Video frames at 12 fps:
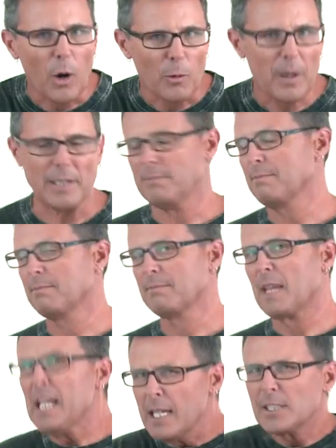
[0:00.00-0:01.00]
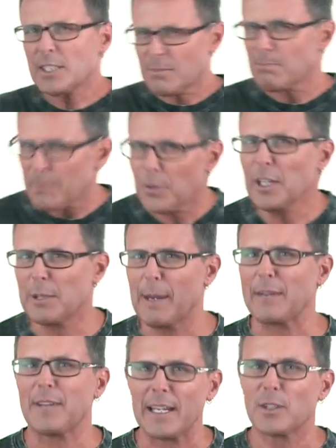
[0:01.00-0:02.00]
right, just think
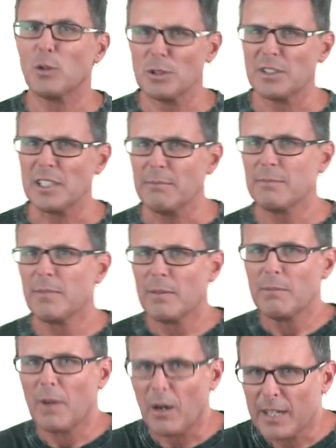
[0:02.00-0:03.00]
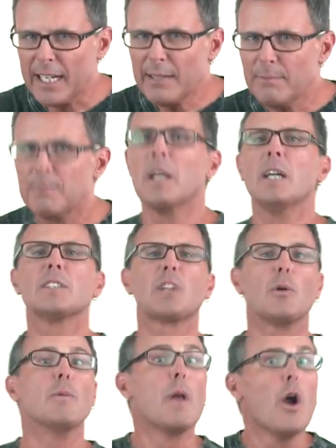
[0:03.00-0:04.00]
about that, Gusti, okay?
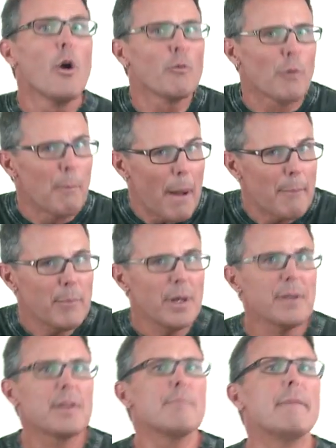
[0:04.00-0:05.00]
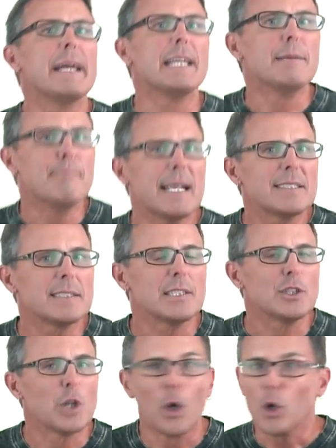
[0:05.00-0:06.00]
So, remember the main
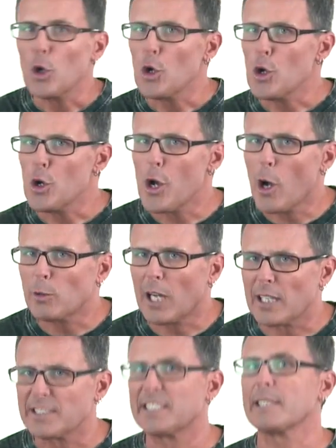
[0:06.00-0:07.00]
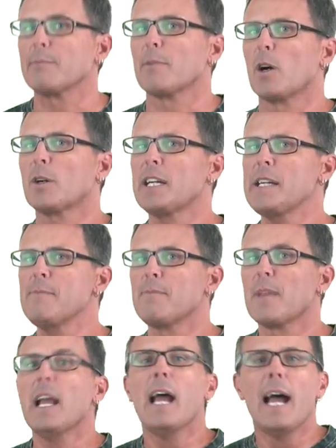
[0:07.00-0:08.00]
message, no dancing, okay?
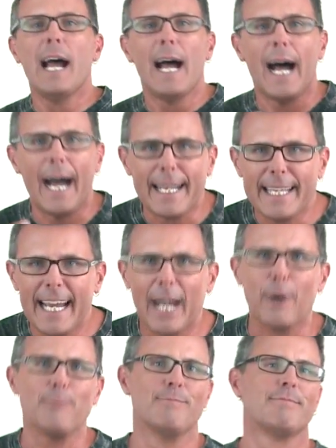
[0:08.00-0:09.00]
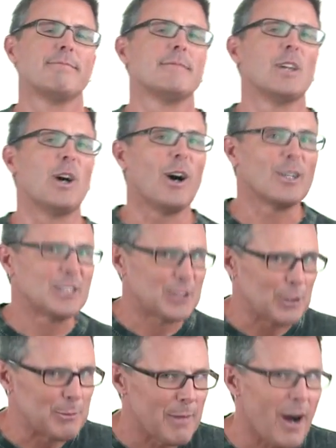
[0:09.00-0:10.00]
And now, on
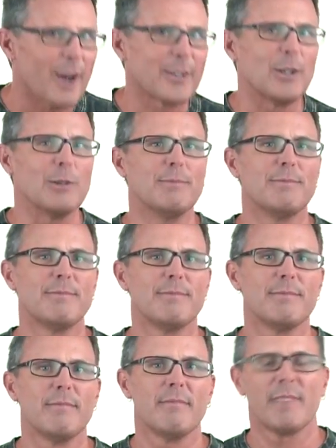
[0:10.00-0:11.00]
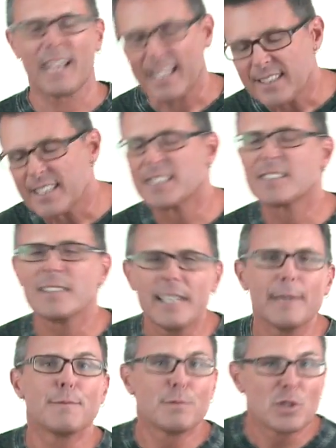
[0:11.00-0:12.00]
to Margot, that is,
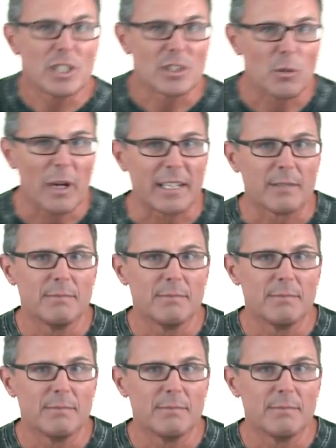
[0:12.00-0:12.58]
if she's awake.